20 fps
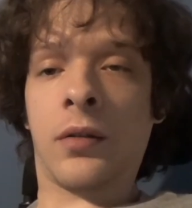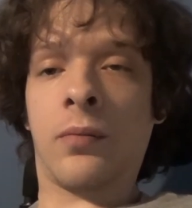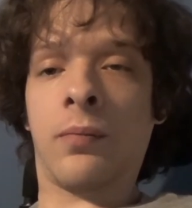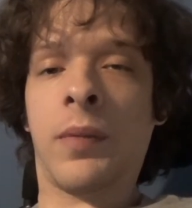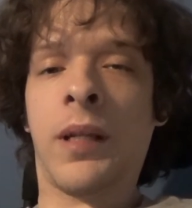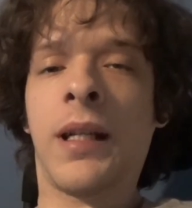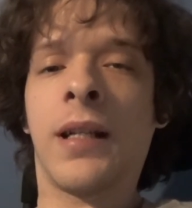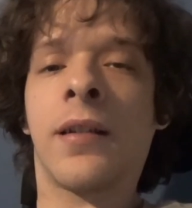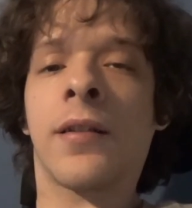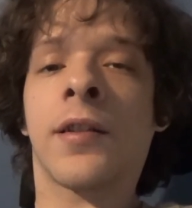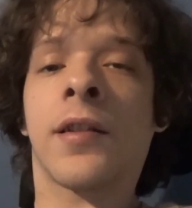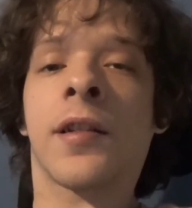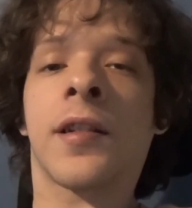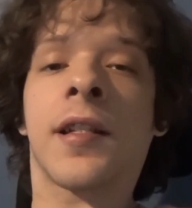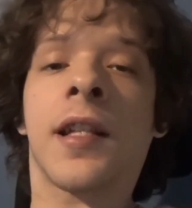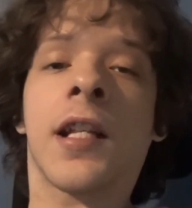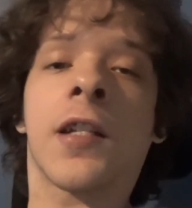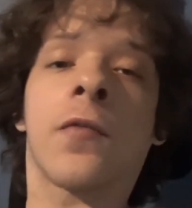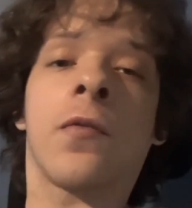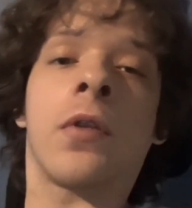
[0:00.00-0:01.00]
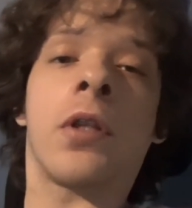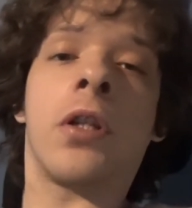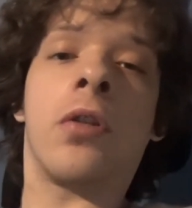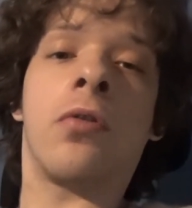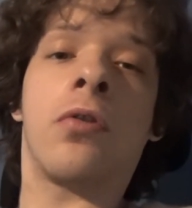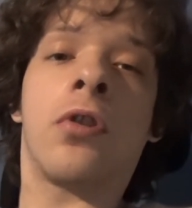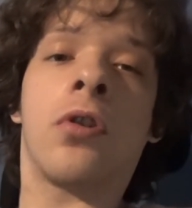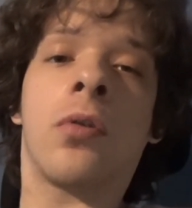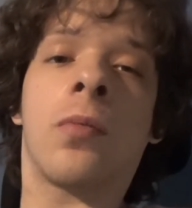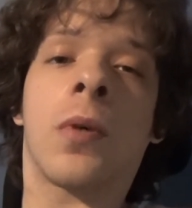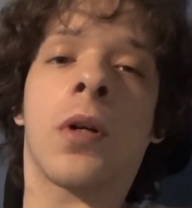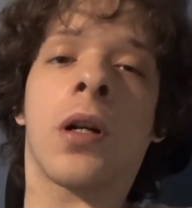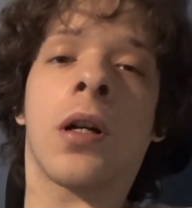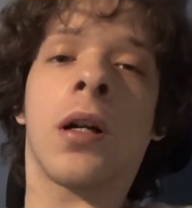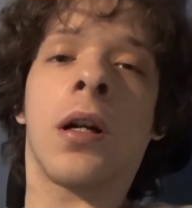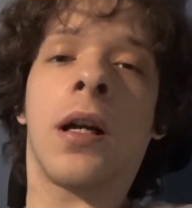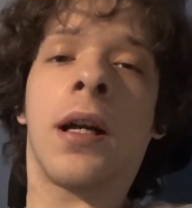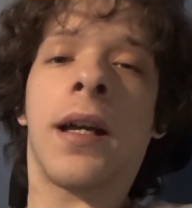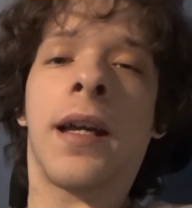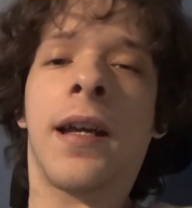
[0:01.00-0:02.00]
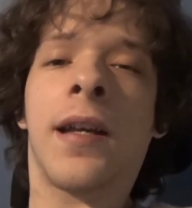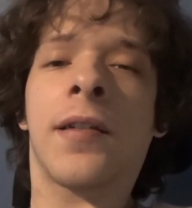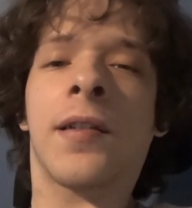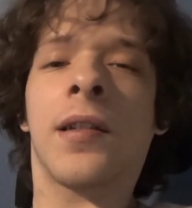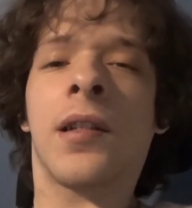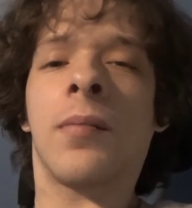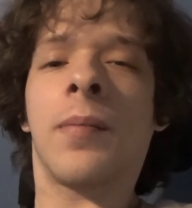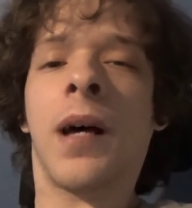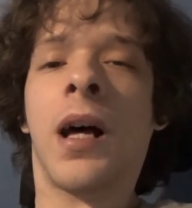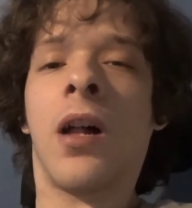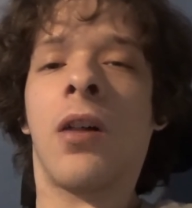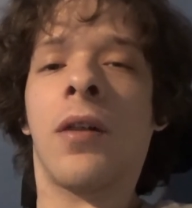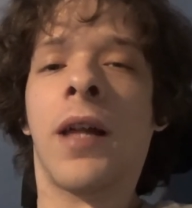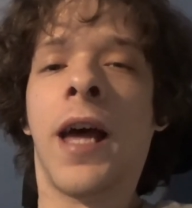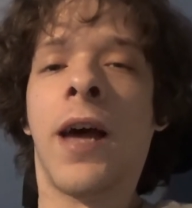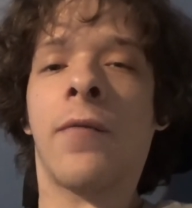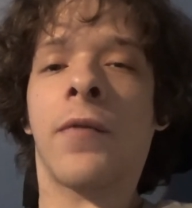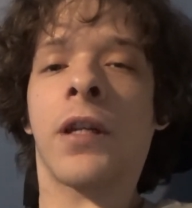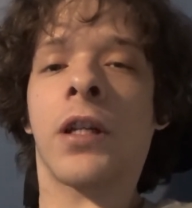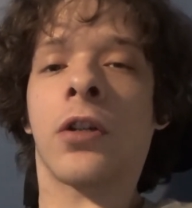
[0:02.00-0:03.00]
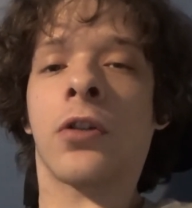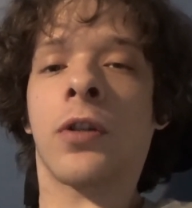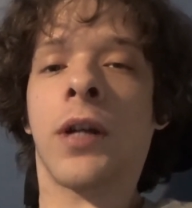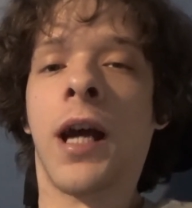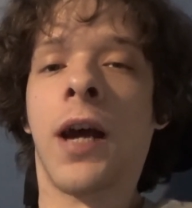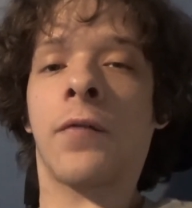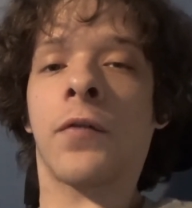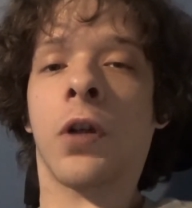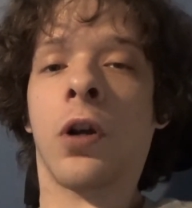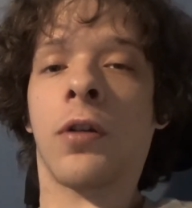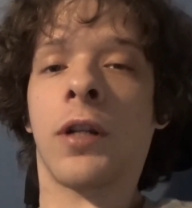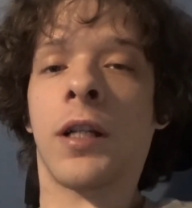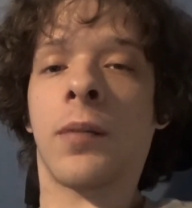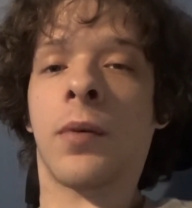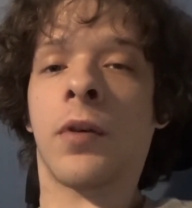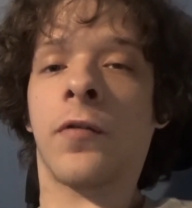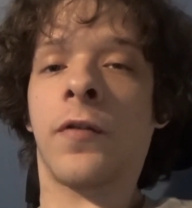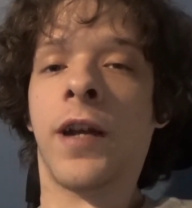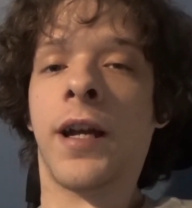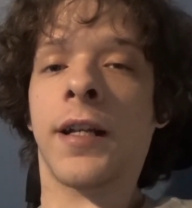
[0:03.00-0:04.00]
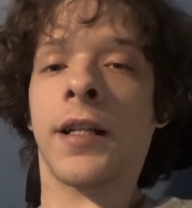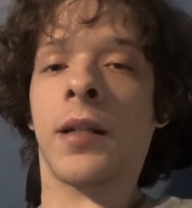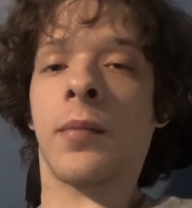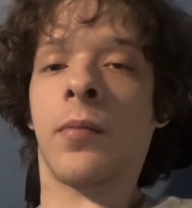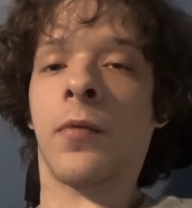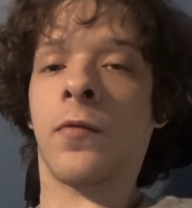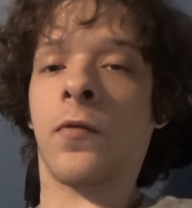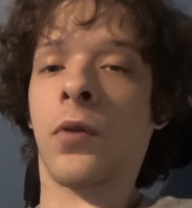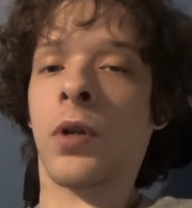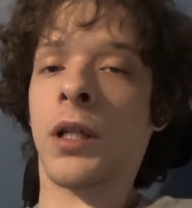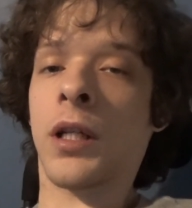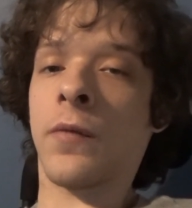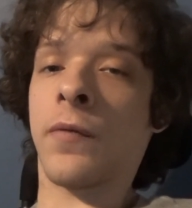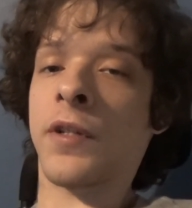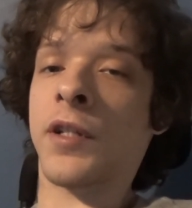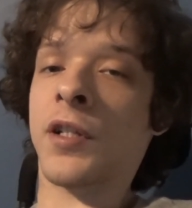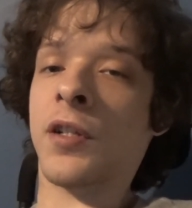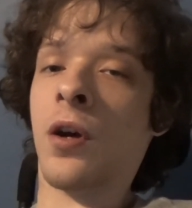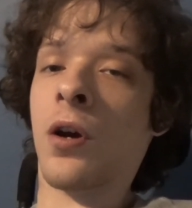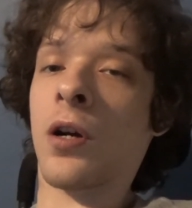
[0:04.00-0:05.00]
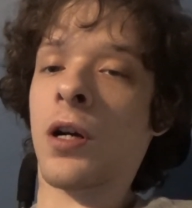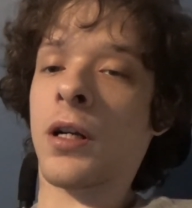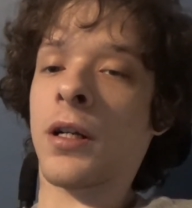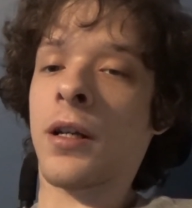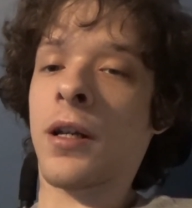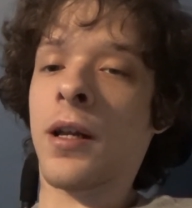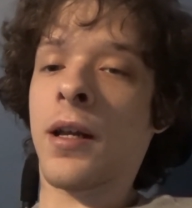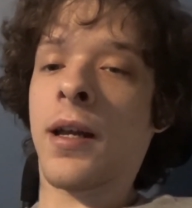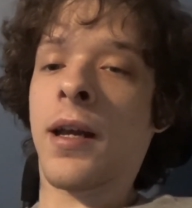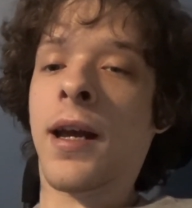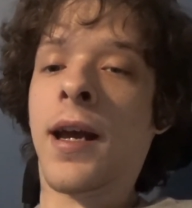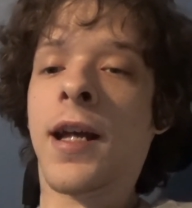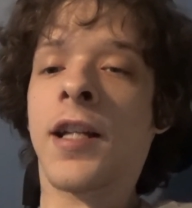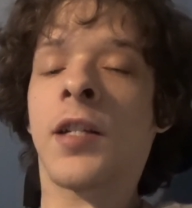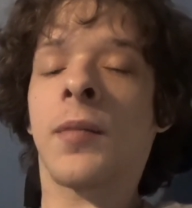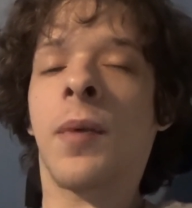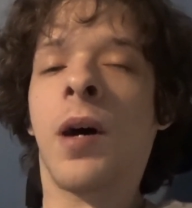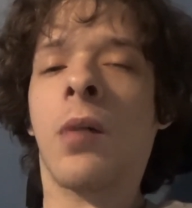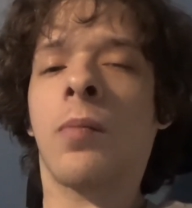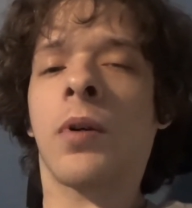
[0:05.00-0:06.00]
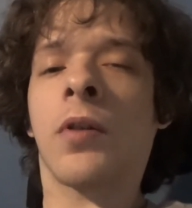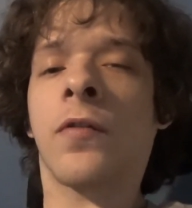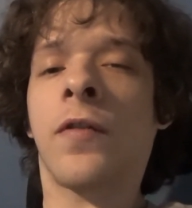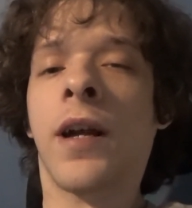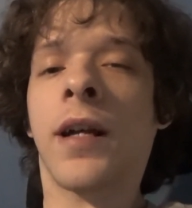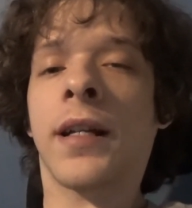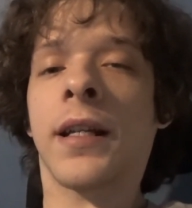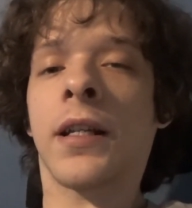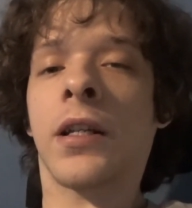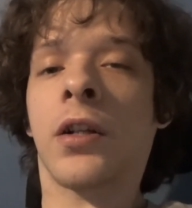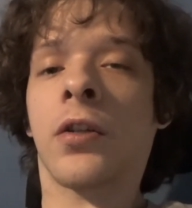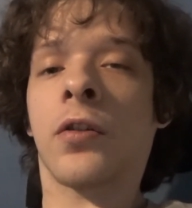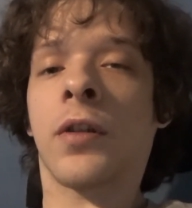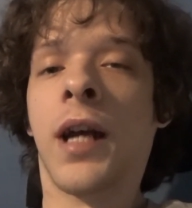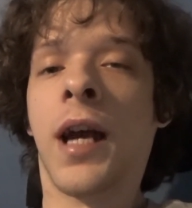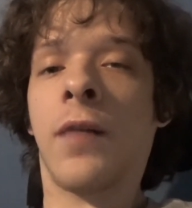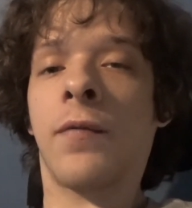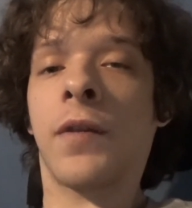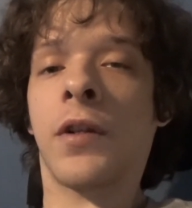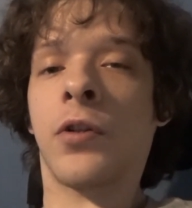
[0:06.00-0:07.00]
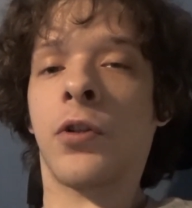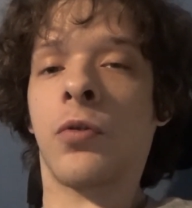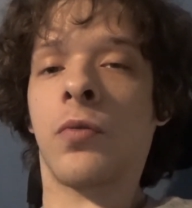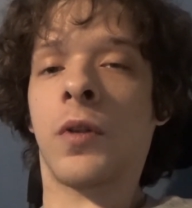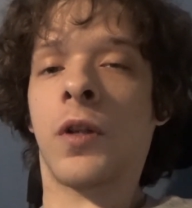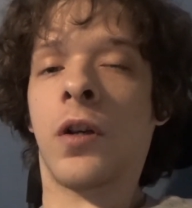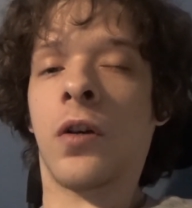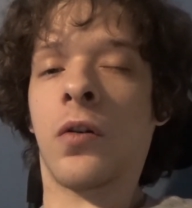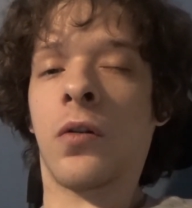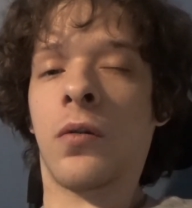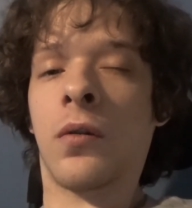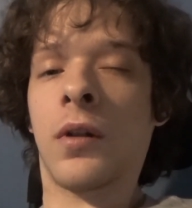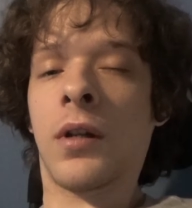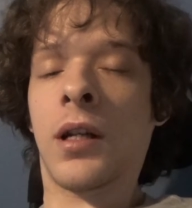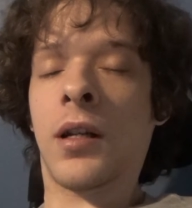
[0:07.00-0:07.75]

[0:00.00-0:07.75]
Being a successful YouTuber isn't about having your craft already perfected before you even start, it's about perfecting your craft as you go.